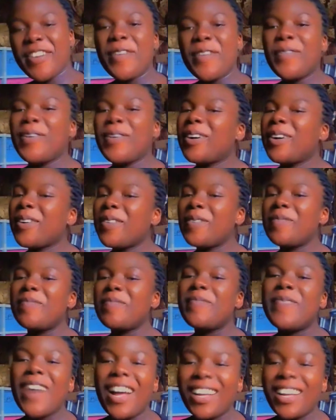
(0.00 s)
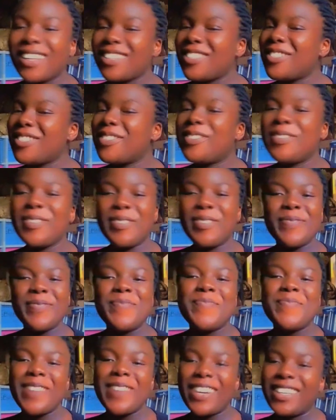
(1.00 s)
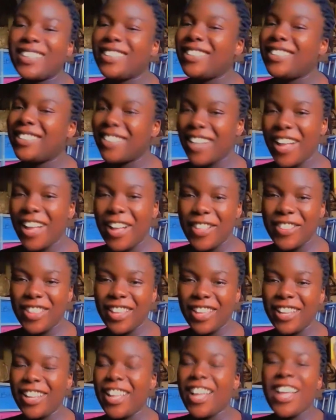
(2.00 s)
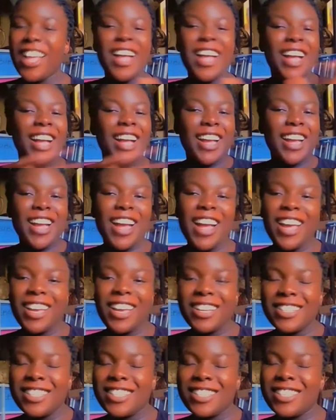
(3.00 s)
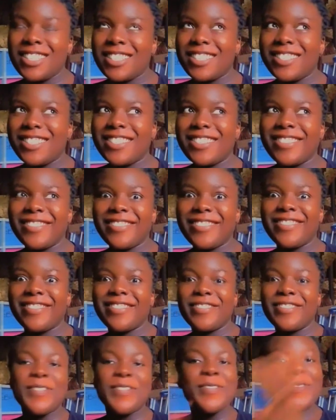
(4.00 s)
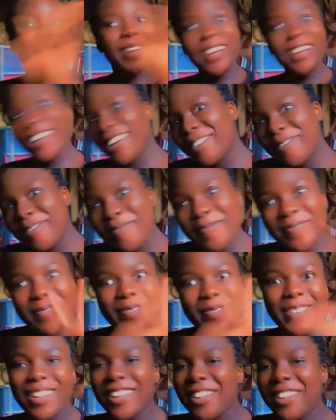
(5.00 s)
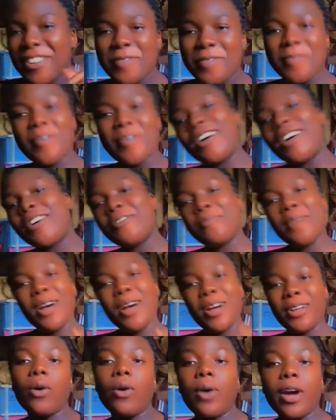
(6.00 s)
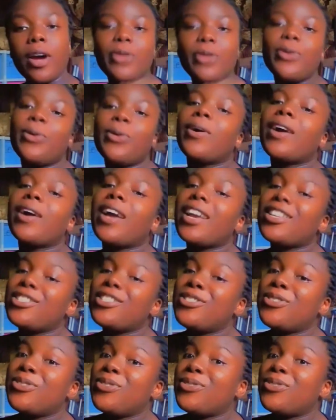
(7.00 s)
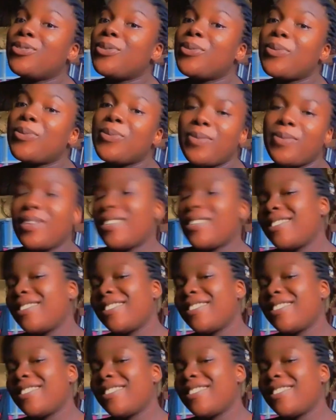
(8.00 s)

Welcome back to my channel, guys. Welcome, welcome, welcome. How are you all guys doing?